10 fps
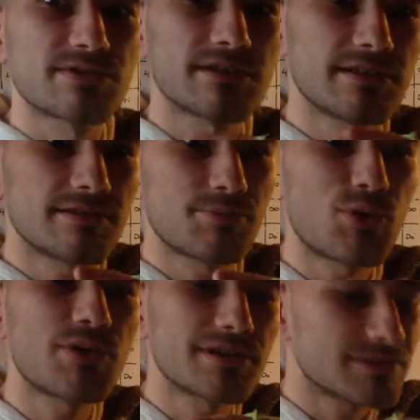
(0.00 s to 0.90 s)
really
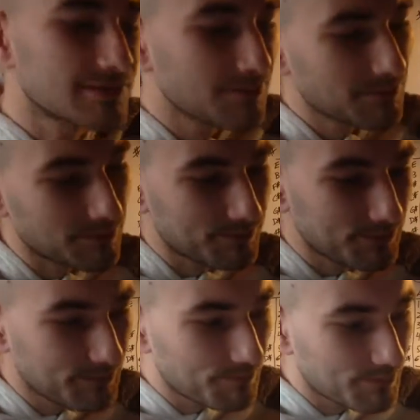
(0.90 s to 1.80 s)
important,
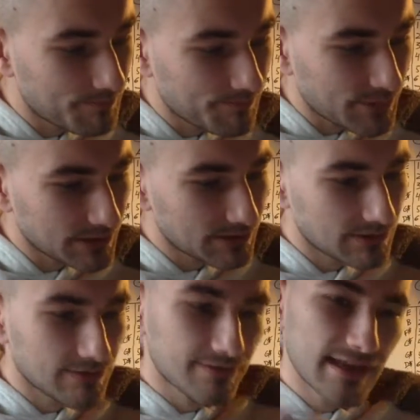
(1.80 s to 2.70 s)
but
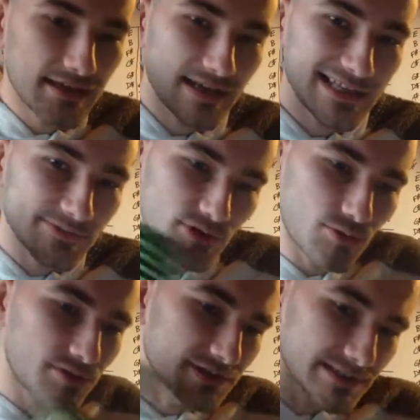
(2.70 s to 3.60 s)
that kind of
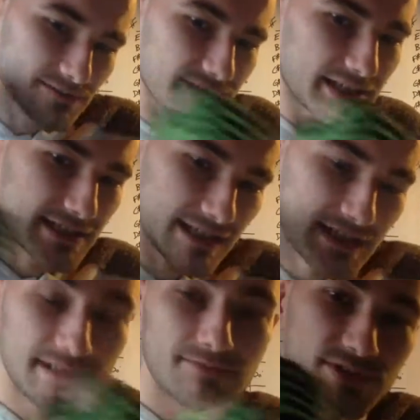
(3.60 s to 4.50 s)
chord, little kind of
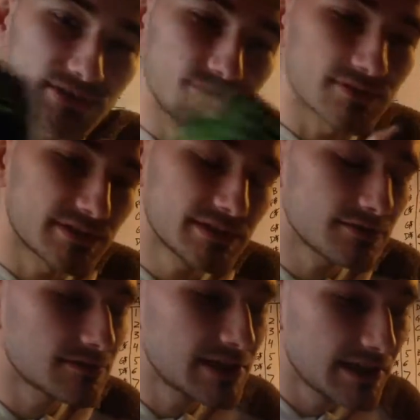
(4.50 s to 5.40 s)
hit was cool too.